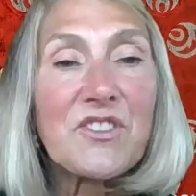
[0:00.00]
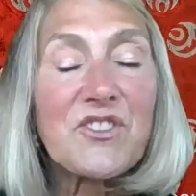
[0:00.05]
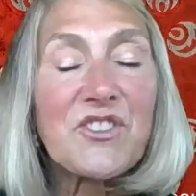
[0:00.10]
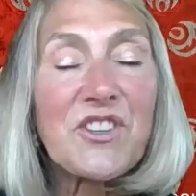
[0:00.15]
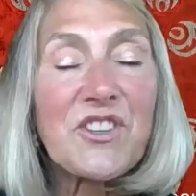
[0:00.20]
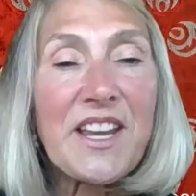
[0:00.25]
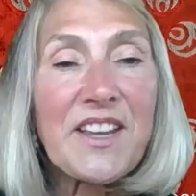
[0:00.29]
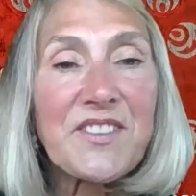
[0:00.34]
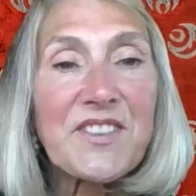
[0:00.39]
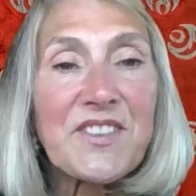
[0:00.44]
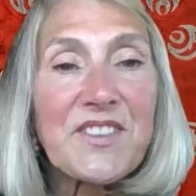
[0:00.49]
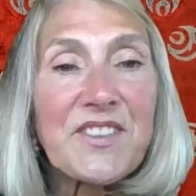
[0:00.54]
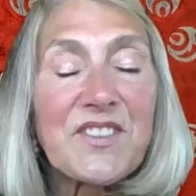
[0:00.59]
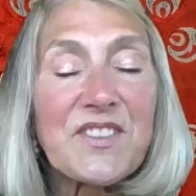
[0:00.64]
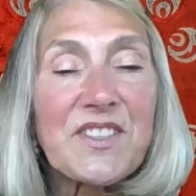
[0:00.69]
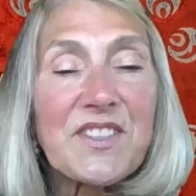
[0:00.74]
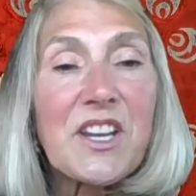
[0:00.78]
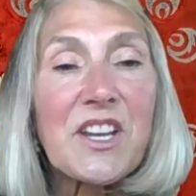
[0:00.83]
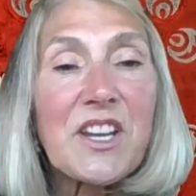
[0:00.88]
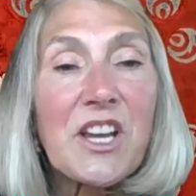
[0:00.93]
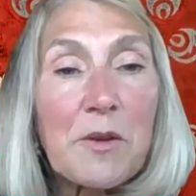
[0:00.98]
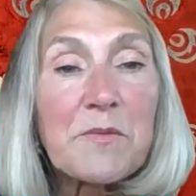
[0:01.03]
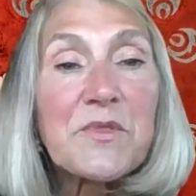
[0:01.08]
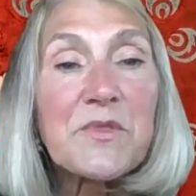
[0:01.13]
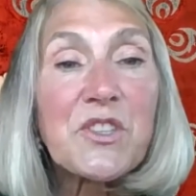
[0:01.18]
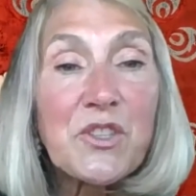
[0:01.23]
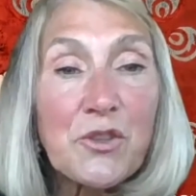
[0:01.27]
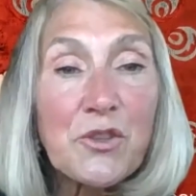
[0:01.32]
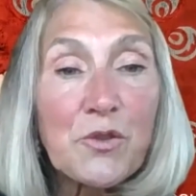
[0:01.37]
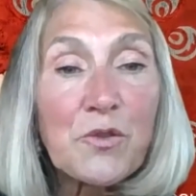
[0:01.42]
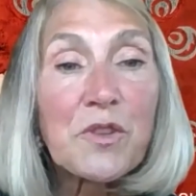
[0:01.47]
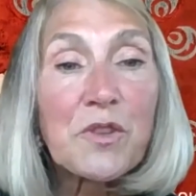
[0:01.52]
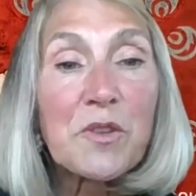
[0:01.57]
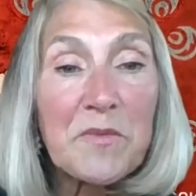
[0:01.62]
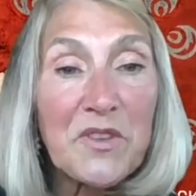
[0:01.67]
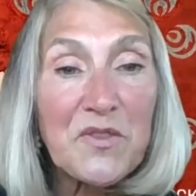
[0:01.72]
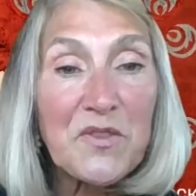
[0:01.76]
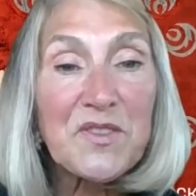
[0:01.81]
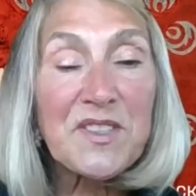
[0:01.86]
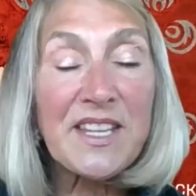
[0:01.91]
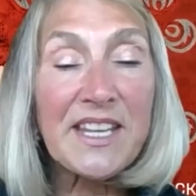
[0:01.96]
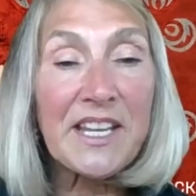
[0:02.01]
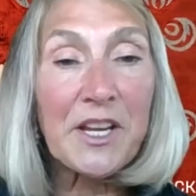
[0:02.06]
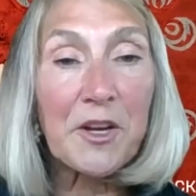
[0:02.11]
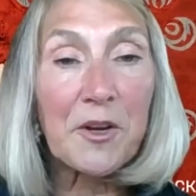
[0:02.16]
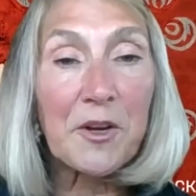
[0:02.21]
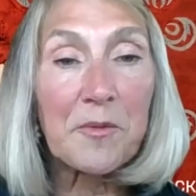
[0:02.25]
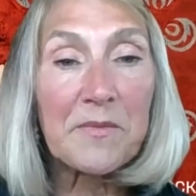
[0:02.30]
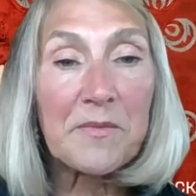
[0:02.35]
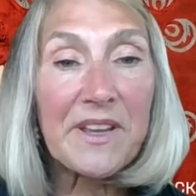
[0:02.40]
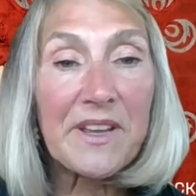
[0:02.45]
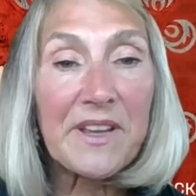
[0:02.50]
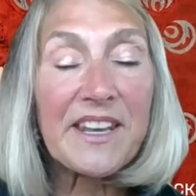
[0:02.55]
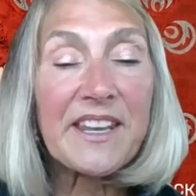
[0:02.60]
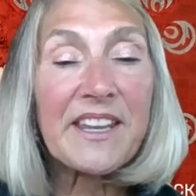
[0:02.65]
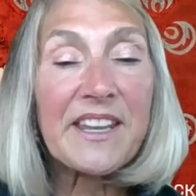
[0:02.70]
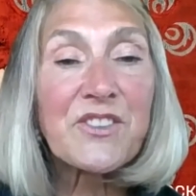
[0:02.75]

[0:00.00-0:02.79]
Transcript: chances to come to the museum and